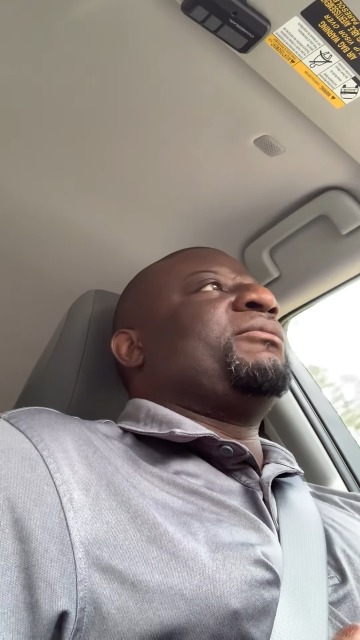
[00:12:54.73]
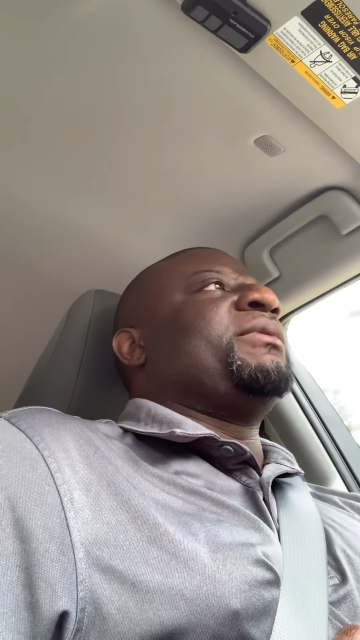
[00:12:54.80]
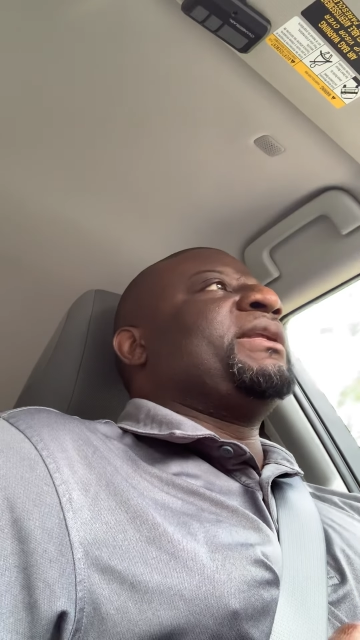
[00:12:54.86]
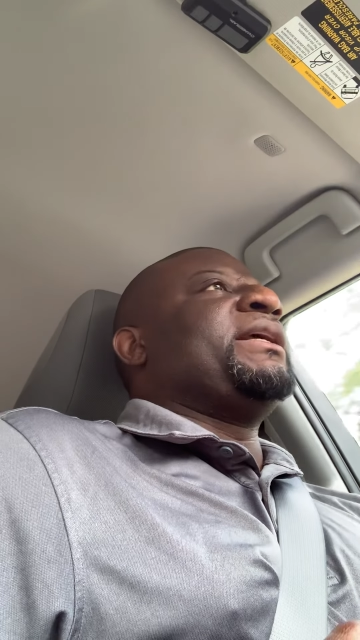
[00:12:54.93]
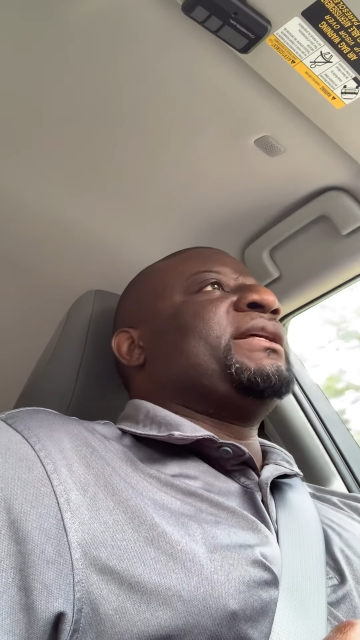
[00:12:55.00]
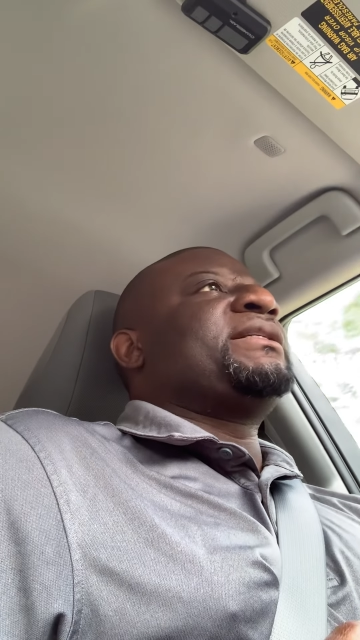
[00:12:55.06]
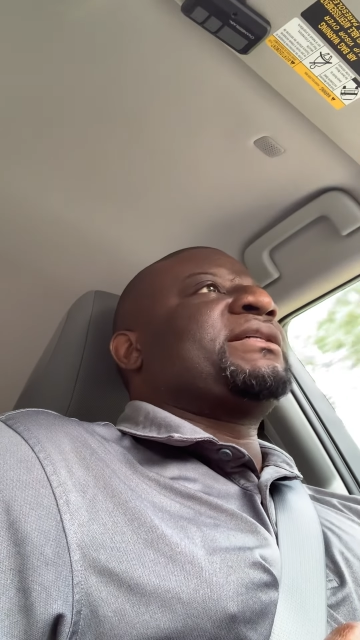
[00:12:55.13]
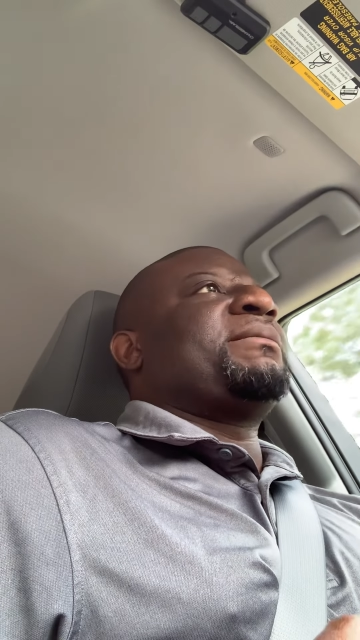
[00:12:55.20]
we
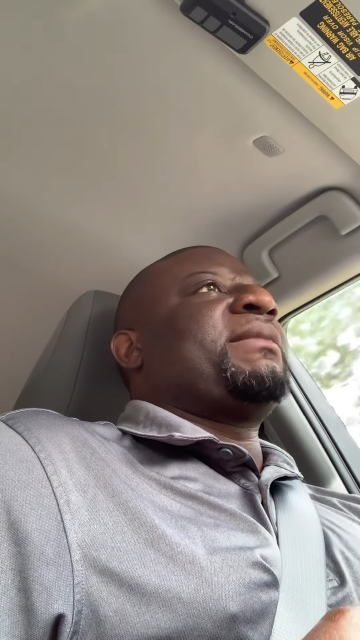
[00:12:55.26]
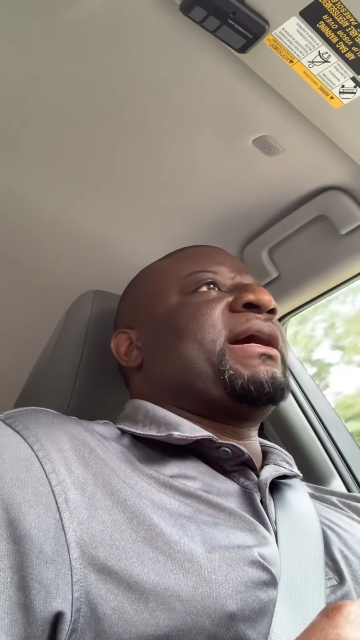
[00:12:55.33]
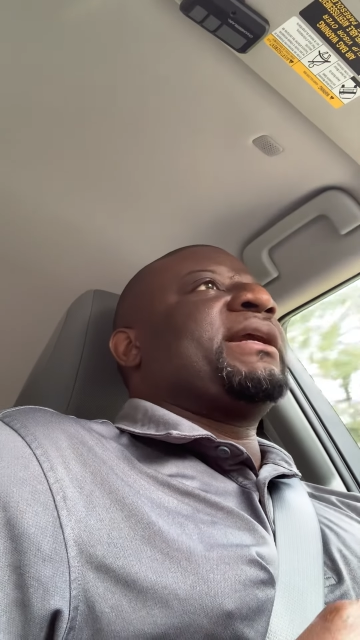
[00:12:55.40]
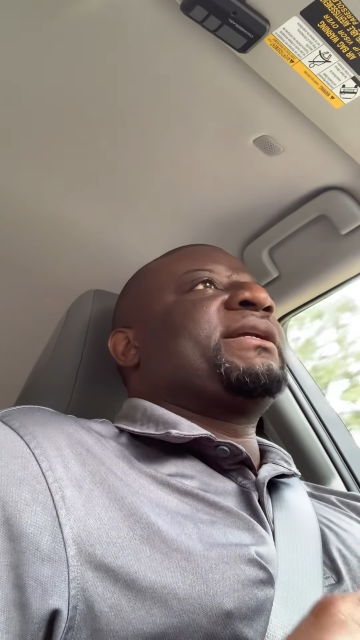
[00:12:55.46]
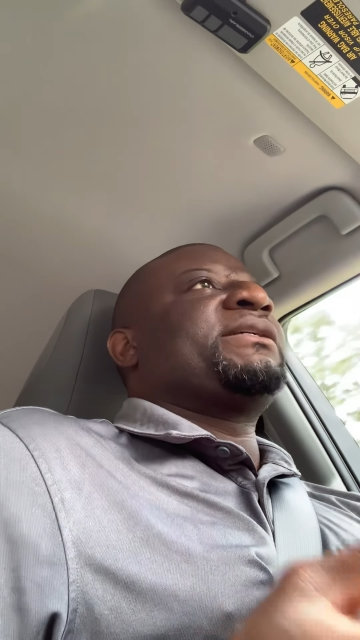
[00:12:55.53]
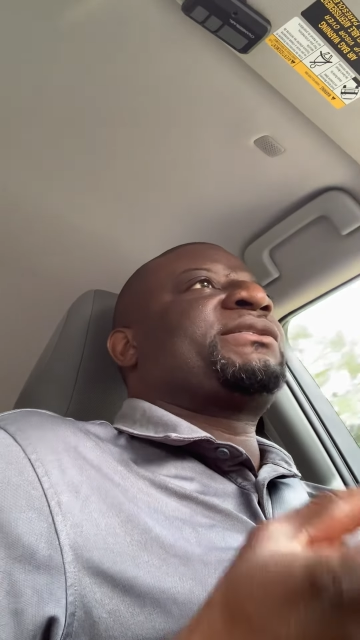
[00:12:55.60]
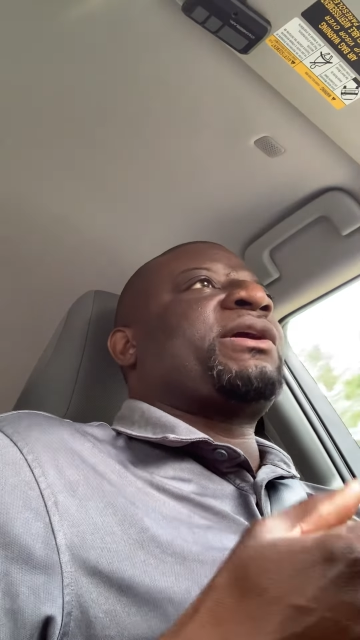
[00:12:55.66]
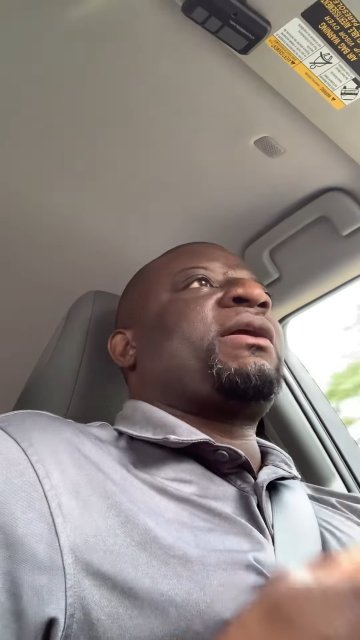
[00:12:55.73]
need
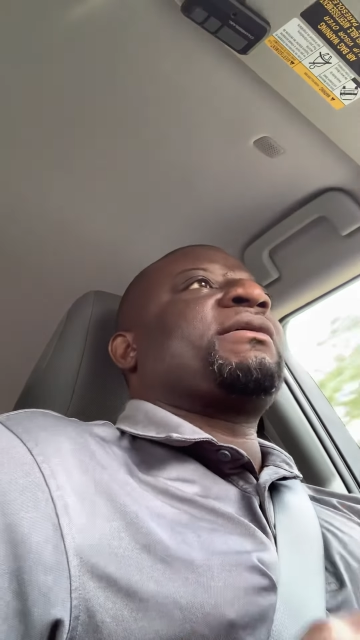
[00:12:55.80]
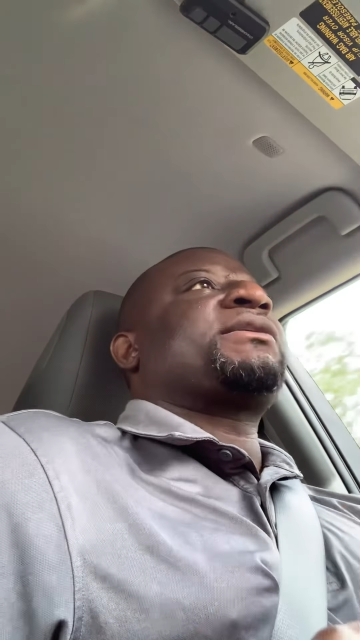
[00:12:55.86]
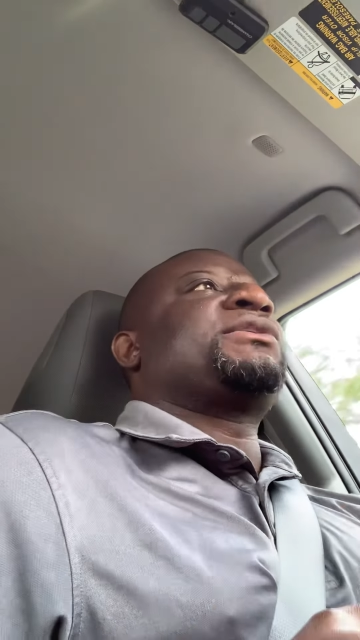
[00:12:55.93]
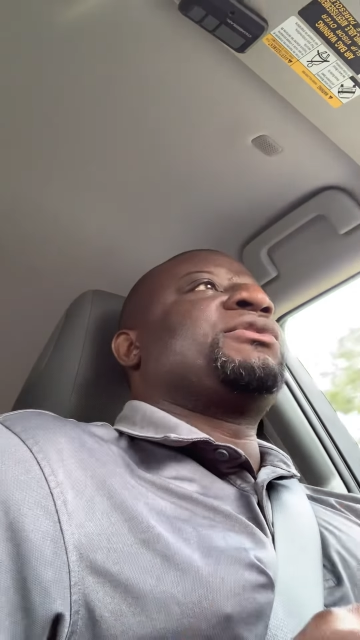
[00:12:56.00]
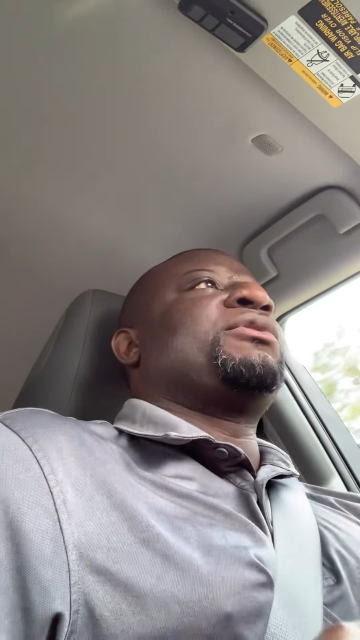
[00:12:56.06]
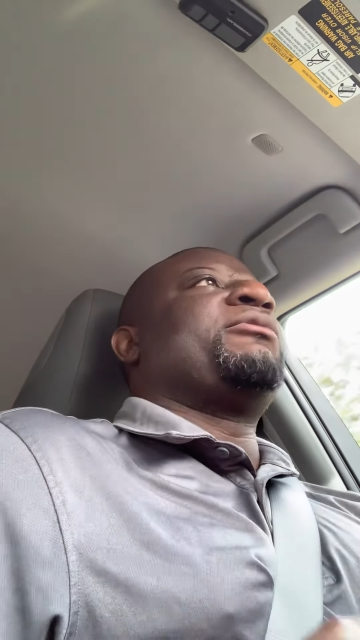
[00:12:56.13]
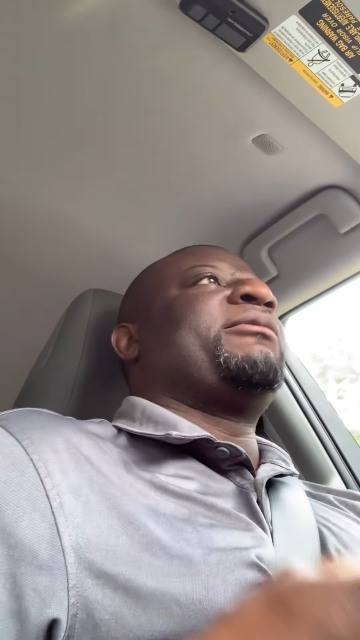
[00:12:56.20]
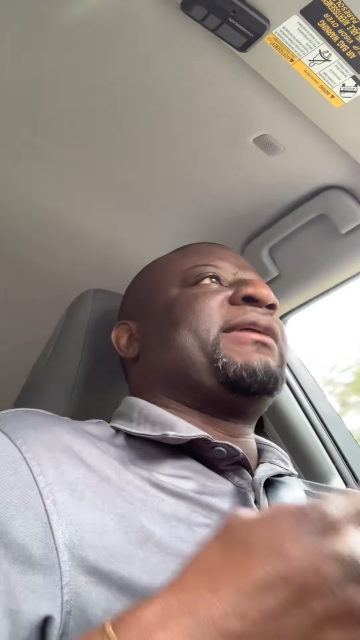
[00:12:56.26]
somebody to talk
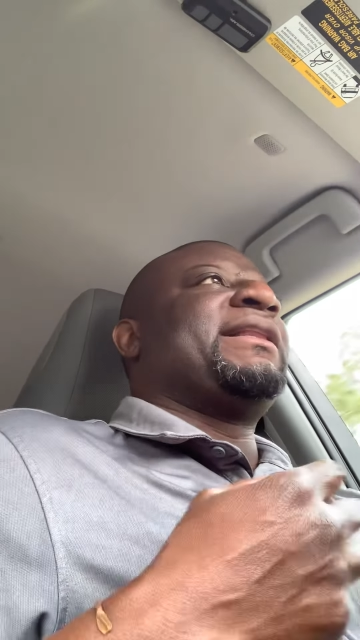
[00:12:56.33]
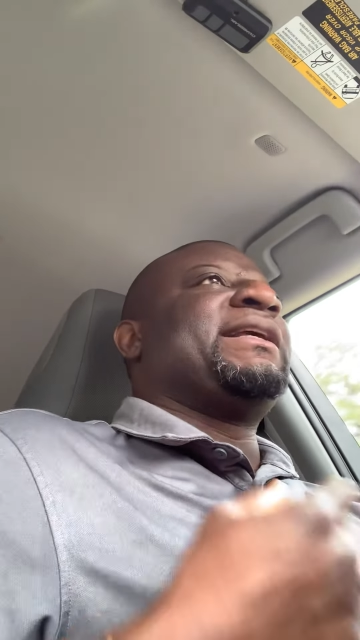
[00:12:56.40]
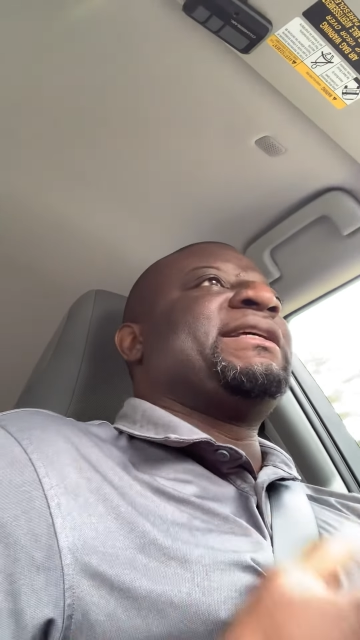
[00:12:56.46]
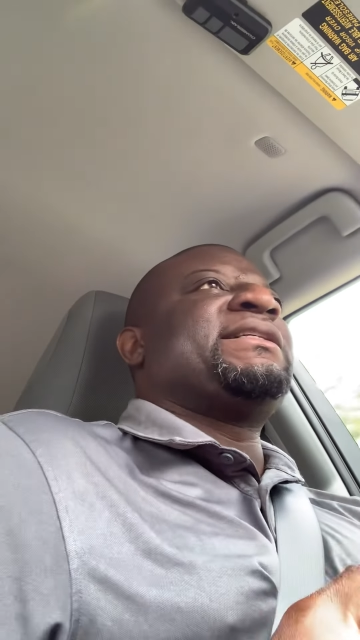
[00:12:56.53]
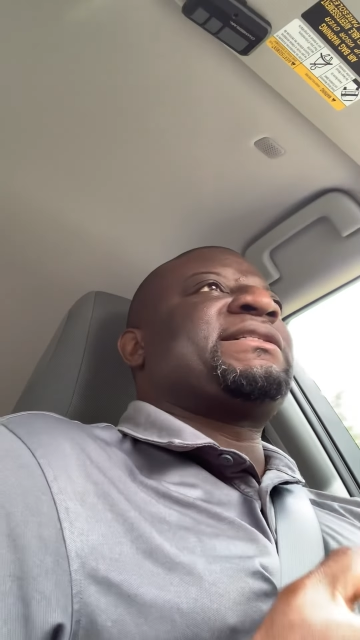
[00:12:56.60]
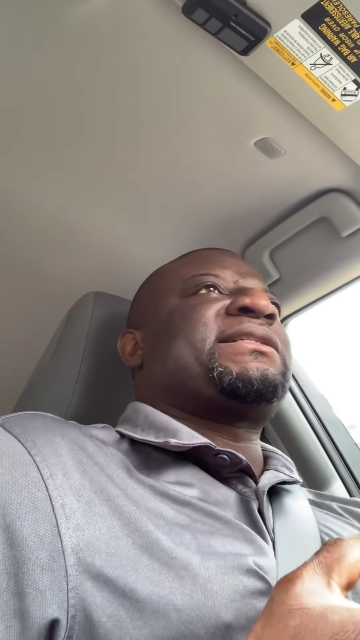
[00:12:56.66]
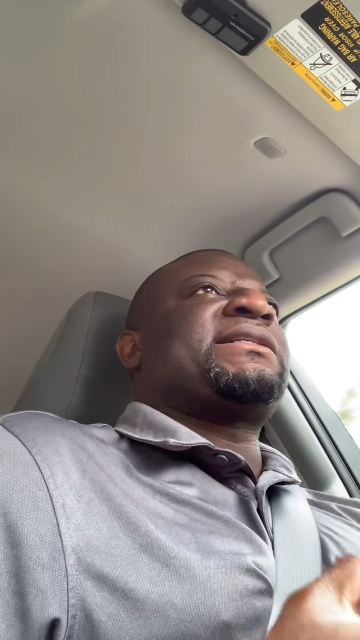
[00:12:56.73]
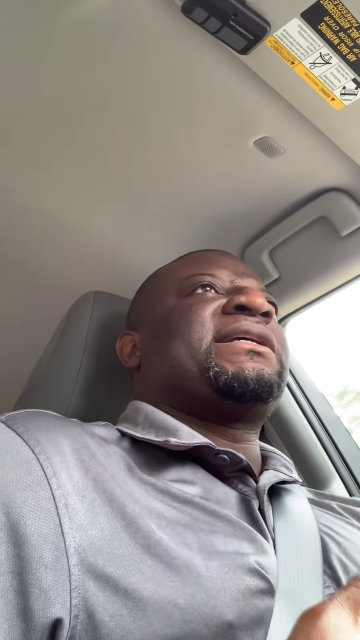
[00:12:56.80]
to to
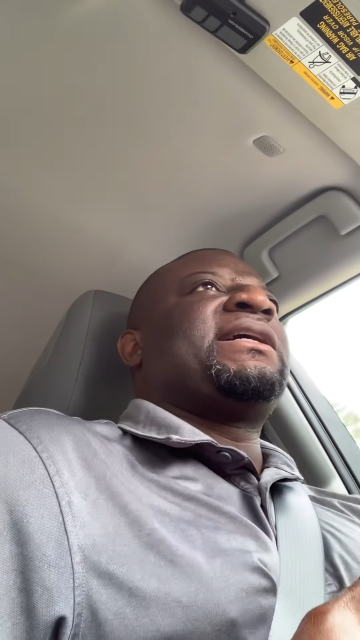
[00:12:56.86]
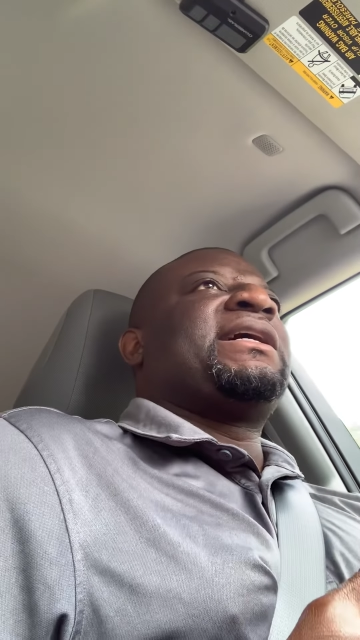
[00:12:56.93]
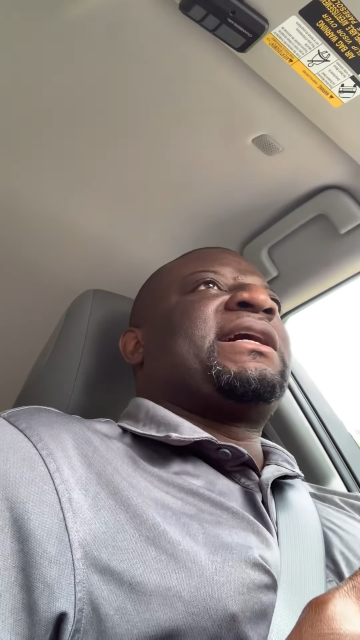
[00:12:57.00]
release